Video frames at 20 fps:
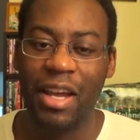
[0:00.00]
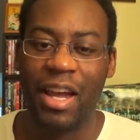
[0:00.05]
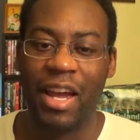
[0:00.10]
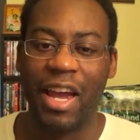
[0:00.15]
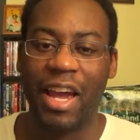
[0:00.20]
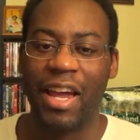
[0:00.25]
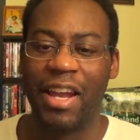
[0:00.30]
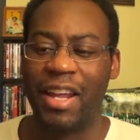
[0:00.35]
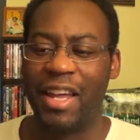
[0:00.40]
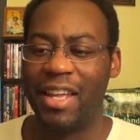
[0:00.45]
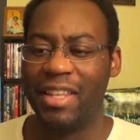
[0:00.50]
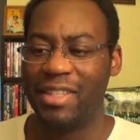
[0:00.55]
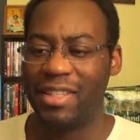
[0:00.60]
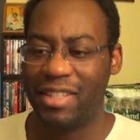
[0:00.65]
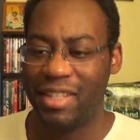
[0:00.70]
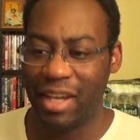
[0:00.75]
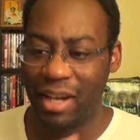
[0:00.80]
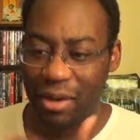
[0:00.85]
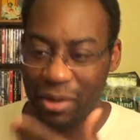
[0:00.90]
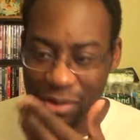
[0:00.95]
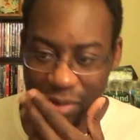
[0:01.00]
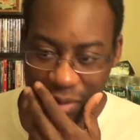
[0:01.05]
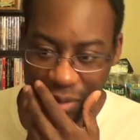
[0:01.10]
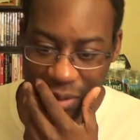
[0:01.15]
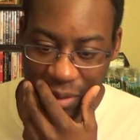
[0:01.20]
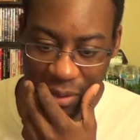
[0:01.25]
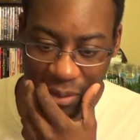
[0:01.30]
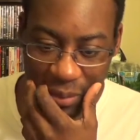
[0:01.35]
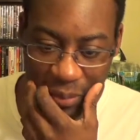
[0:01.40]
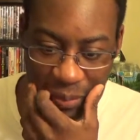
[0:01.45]
And it tells
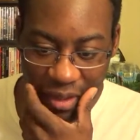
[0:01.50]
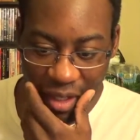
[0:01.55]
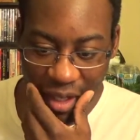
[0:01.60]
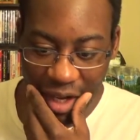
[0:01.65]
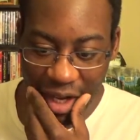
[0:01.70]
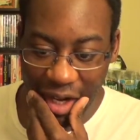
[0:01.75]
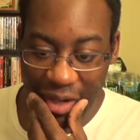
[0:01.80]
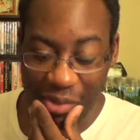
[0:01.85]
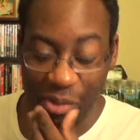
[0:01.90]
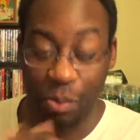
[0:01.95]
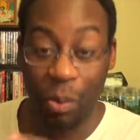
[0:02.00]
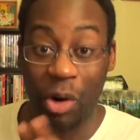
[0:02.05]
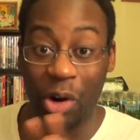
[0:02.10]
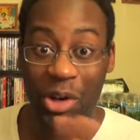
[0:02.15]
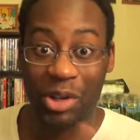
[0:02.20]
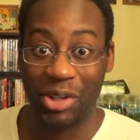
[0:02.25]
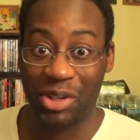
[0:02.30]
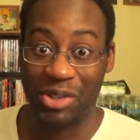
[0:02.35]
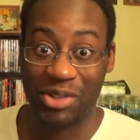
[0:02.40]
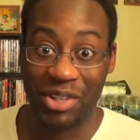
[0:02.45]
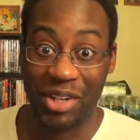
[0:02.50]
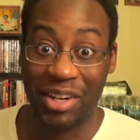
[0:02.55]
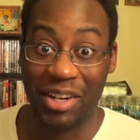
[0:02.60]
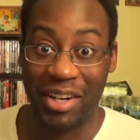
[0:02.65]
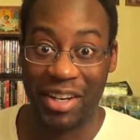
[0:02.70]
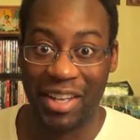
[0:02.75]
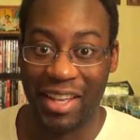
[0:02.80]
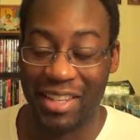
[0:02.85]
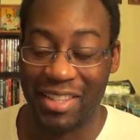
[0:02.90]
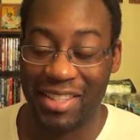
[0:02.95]
you, spoilers here,
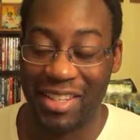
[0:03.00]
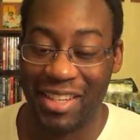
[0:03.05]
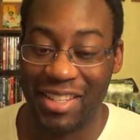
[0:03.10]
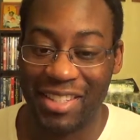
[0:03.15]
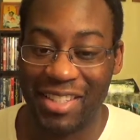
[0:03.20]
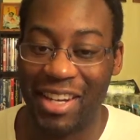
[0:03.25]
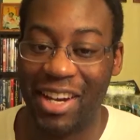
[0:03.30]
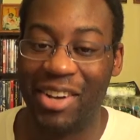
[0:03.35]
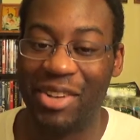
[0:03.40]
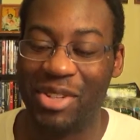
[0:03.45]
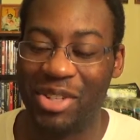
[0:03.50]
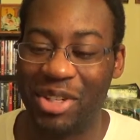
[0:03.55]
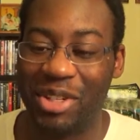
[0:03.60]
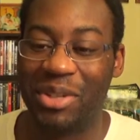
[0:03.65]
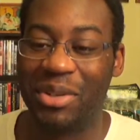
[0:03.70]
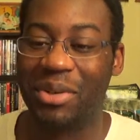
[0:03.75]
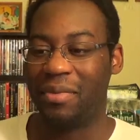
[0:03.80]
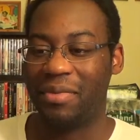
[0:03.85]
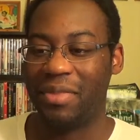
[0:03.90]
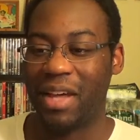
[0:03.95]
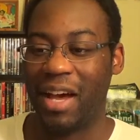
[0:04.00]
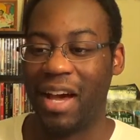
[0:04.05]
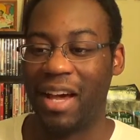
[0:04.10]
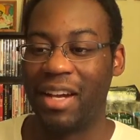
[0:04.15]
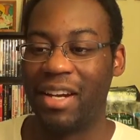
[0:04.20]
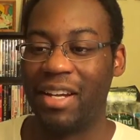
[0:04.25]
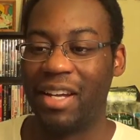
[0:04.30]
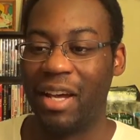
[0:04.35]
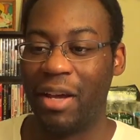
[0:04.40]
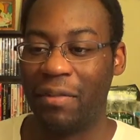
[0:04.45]
it tells you
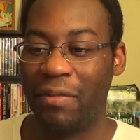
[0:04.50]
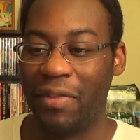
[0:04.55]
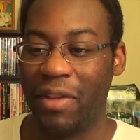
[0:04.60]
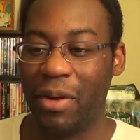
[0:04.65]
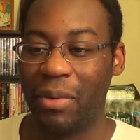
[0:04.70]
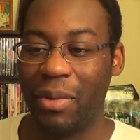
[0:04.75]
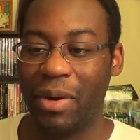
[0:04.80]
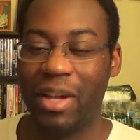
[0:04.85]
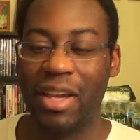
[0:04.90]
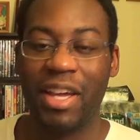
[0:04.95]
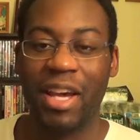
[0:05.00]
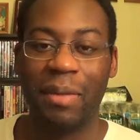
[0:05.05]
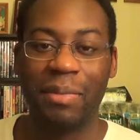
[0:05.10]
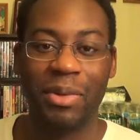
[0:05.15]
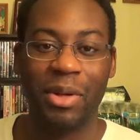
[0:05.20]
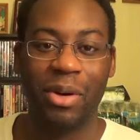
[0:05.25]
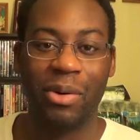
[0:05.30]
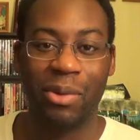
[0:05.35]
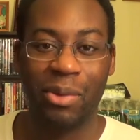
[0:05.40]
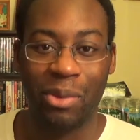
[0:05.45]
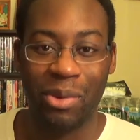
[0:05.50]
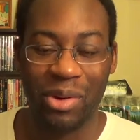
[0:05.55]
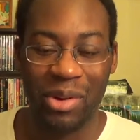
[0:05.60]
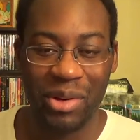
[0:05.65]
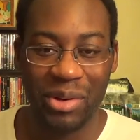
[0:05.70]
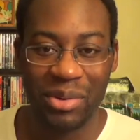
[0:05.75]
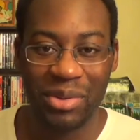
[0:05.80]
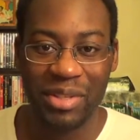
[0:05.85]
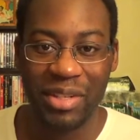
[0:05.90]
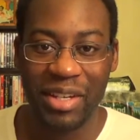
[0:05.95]
that if they would have kept their
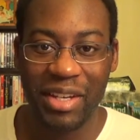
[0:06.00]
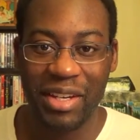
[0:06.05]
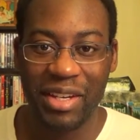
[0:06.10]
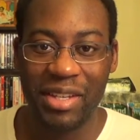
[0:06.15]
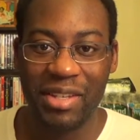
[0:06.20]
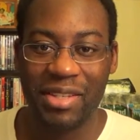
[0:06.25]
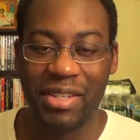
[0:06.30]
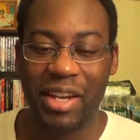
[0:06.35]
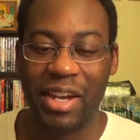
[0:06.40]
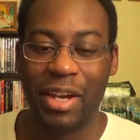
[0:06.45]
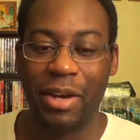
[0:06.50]
royalties,